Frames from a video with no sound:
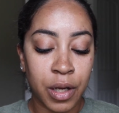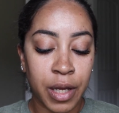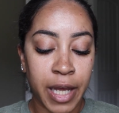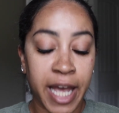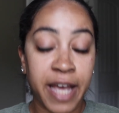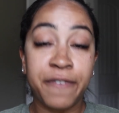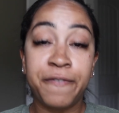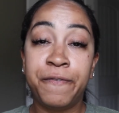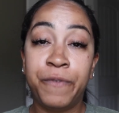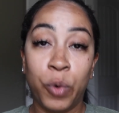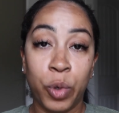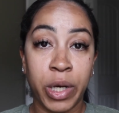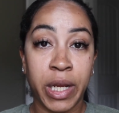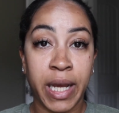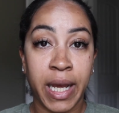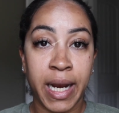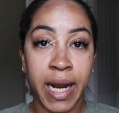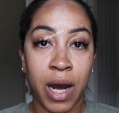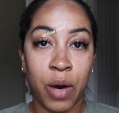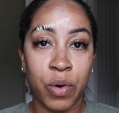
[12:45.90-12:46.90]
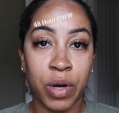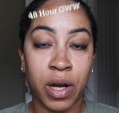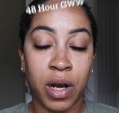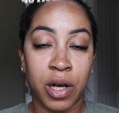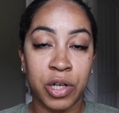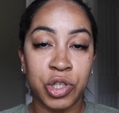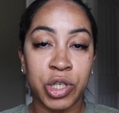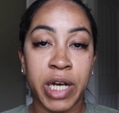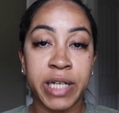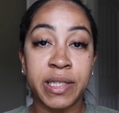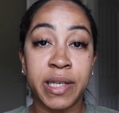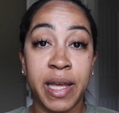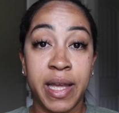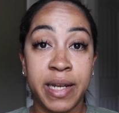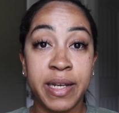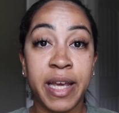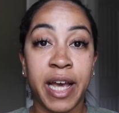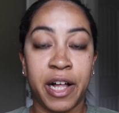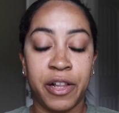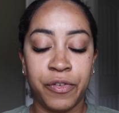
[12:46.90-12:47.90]
a 48-hour contract
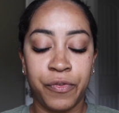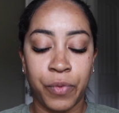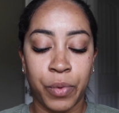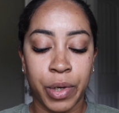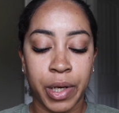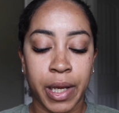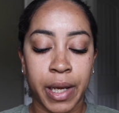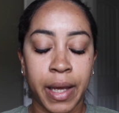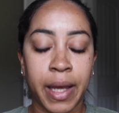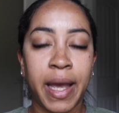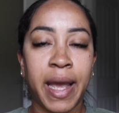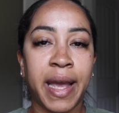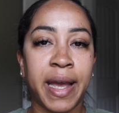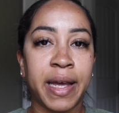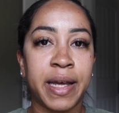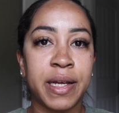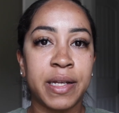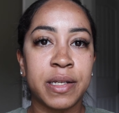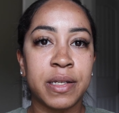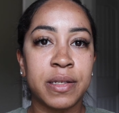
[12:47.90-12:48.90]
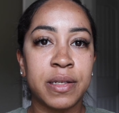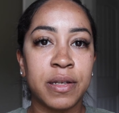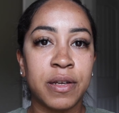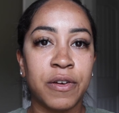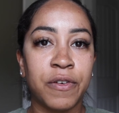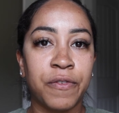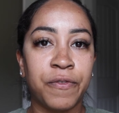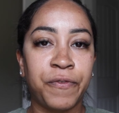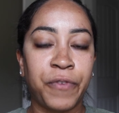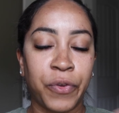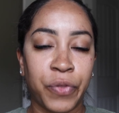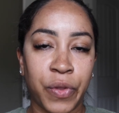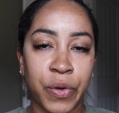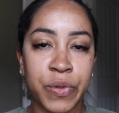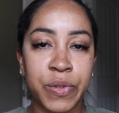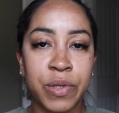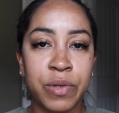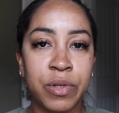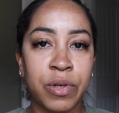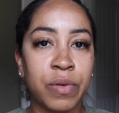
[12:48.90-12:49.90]
in California, and for
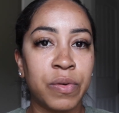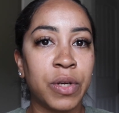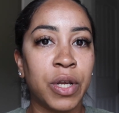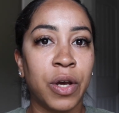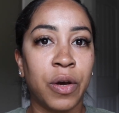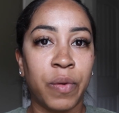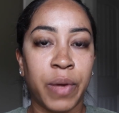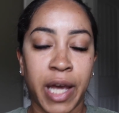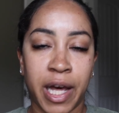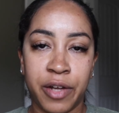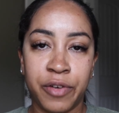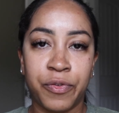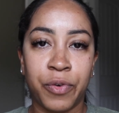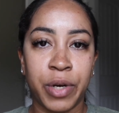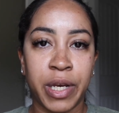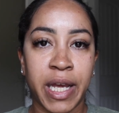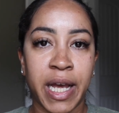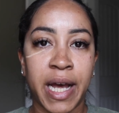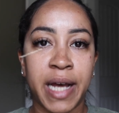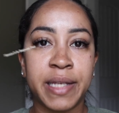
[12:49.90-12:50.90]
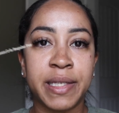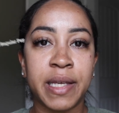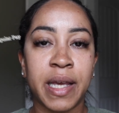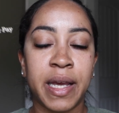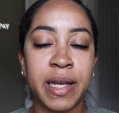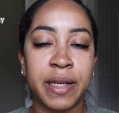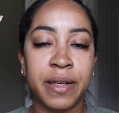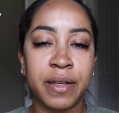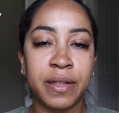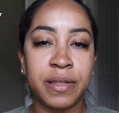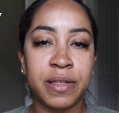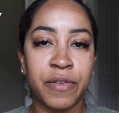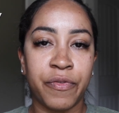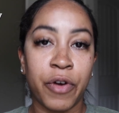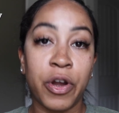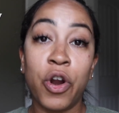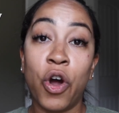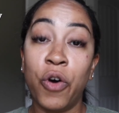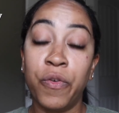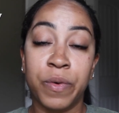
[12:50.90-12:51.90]
those who don't know, California has a
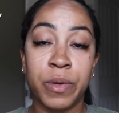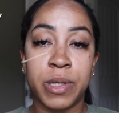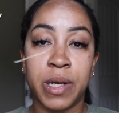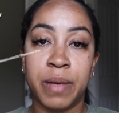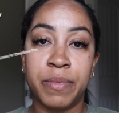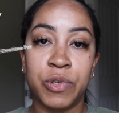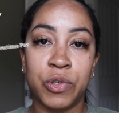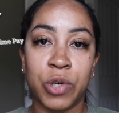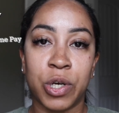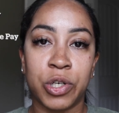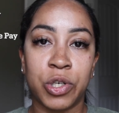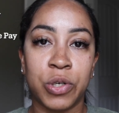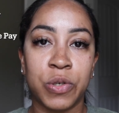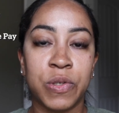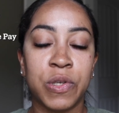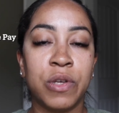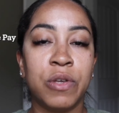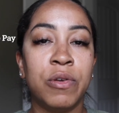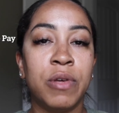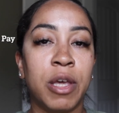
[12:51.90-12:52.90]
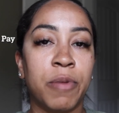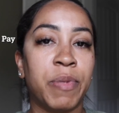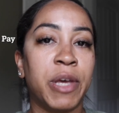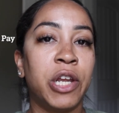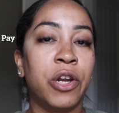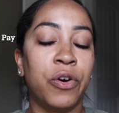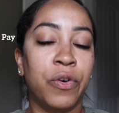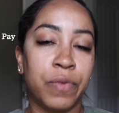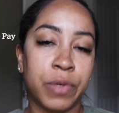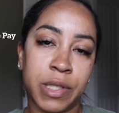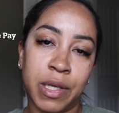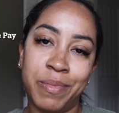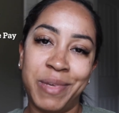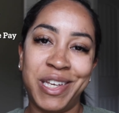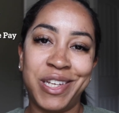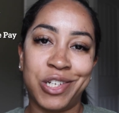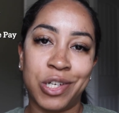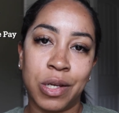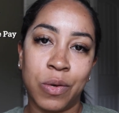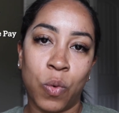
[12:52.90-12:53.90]
different overtime structure. So you get paid overtime
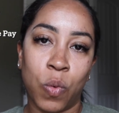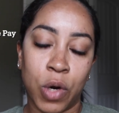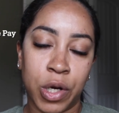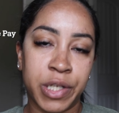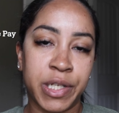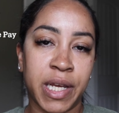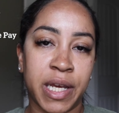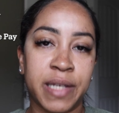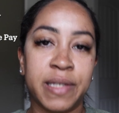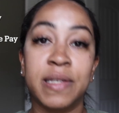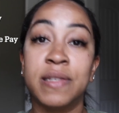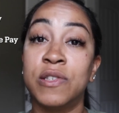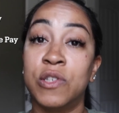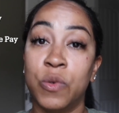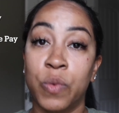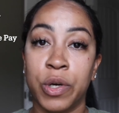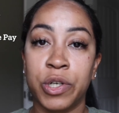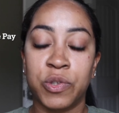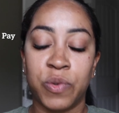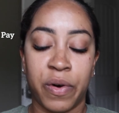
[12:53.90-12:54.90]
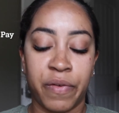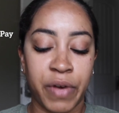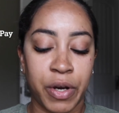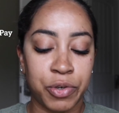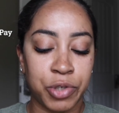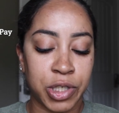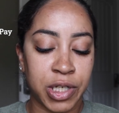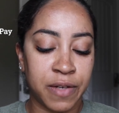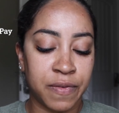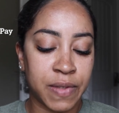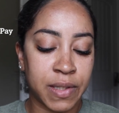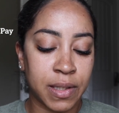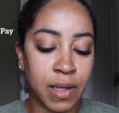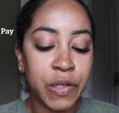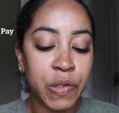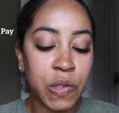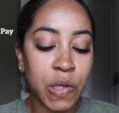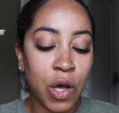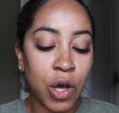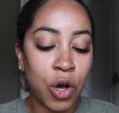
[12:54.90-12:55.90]
each workday since you work 12-hour shifts.
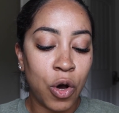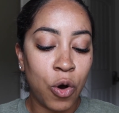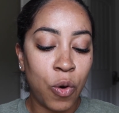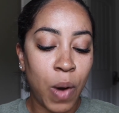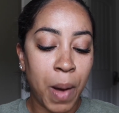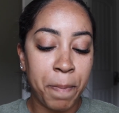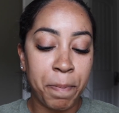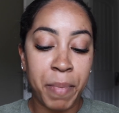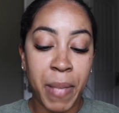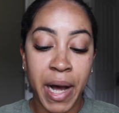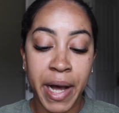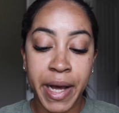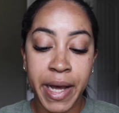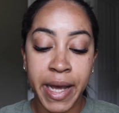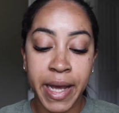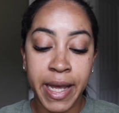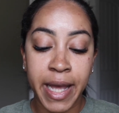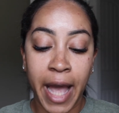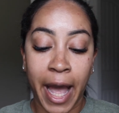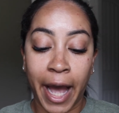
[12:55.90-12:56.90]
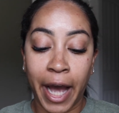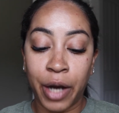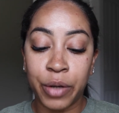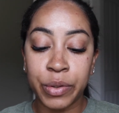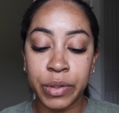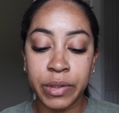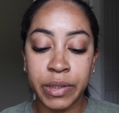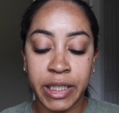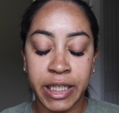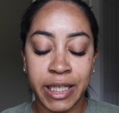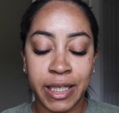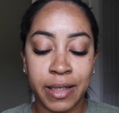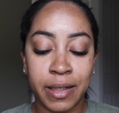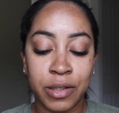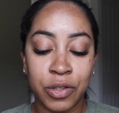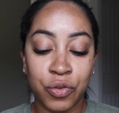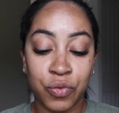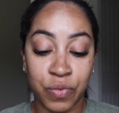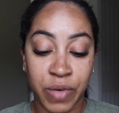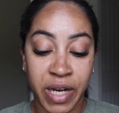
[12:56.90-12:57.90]
So my hourly
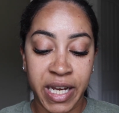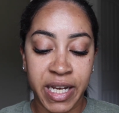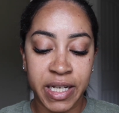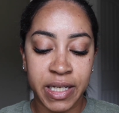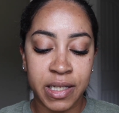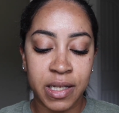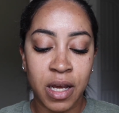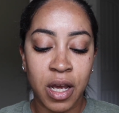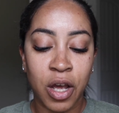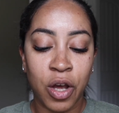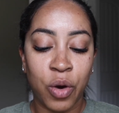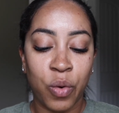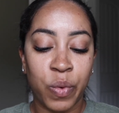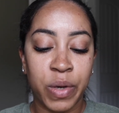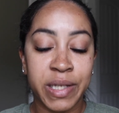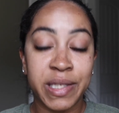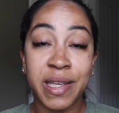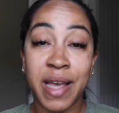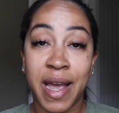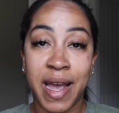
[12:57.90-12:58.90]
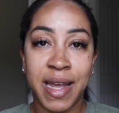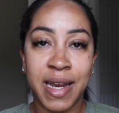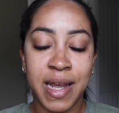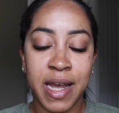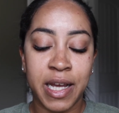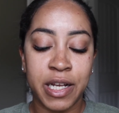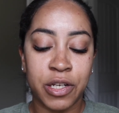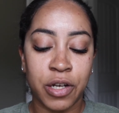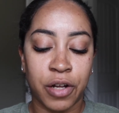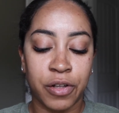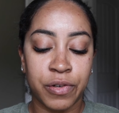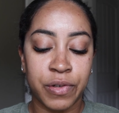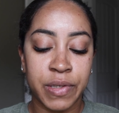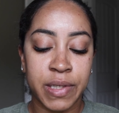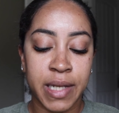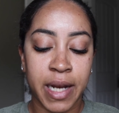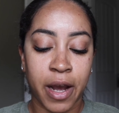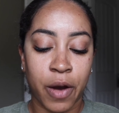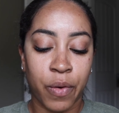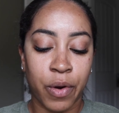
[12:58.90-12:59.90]
rate was $88
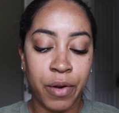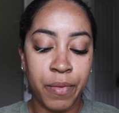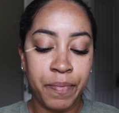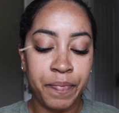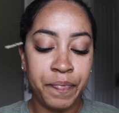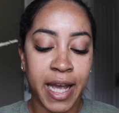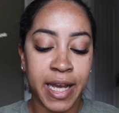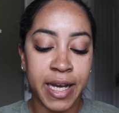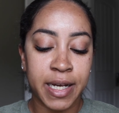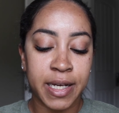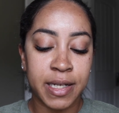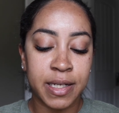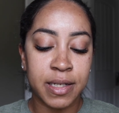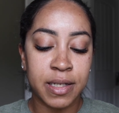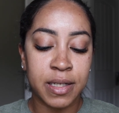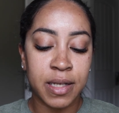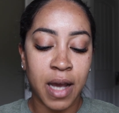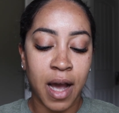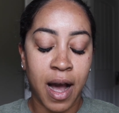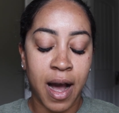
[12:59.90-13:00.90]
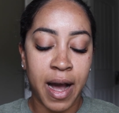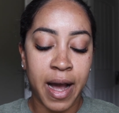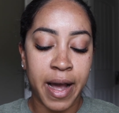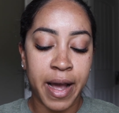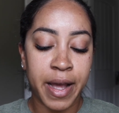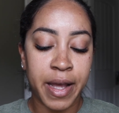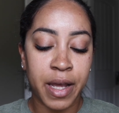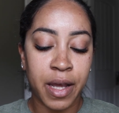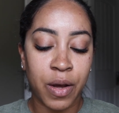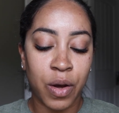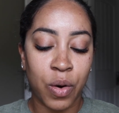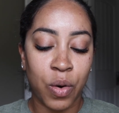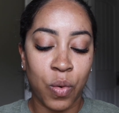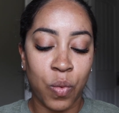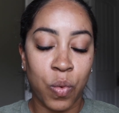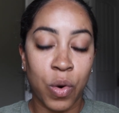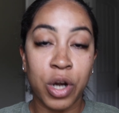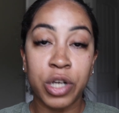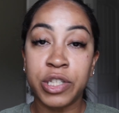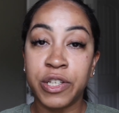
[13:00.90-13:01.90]
an hour, and I
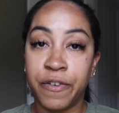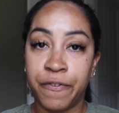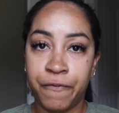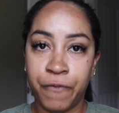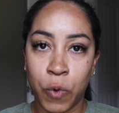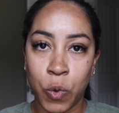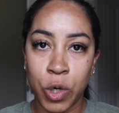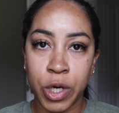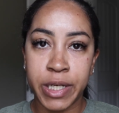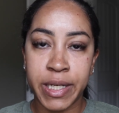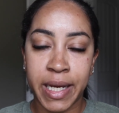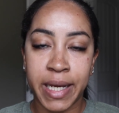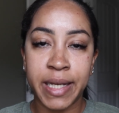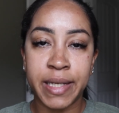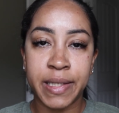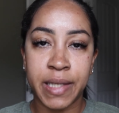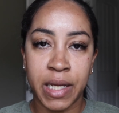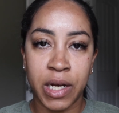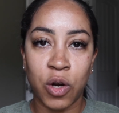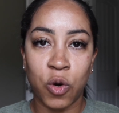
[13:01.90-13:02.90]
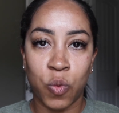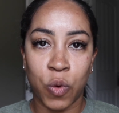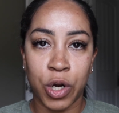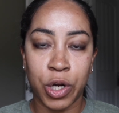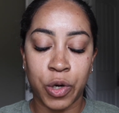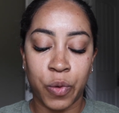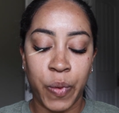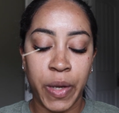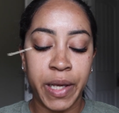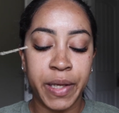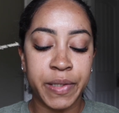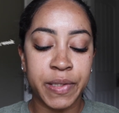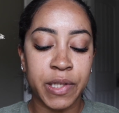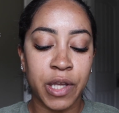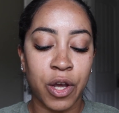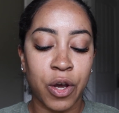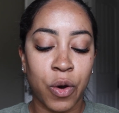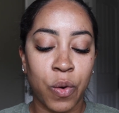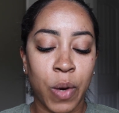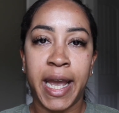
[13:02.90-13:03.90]
worked 4 days in a work week.
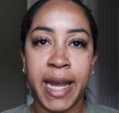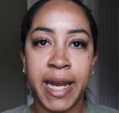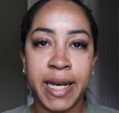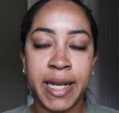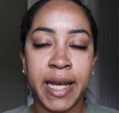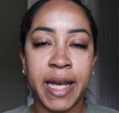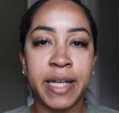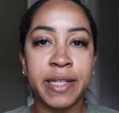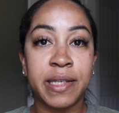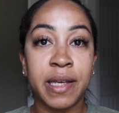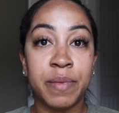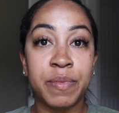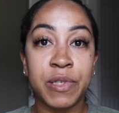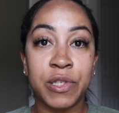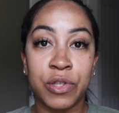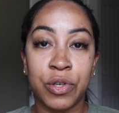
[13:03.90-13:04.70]
So 88 times